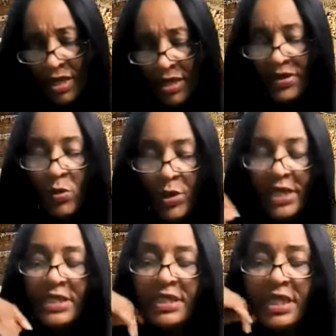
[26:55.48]
And their
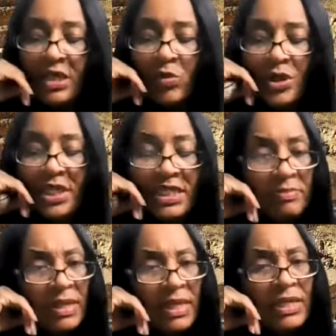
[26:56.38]
wicked deed would
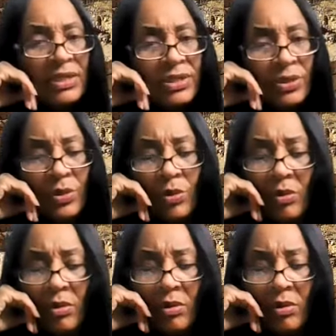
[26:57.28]
explain, too,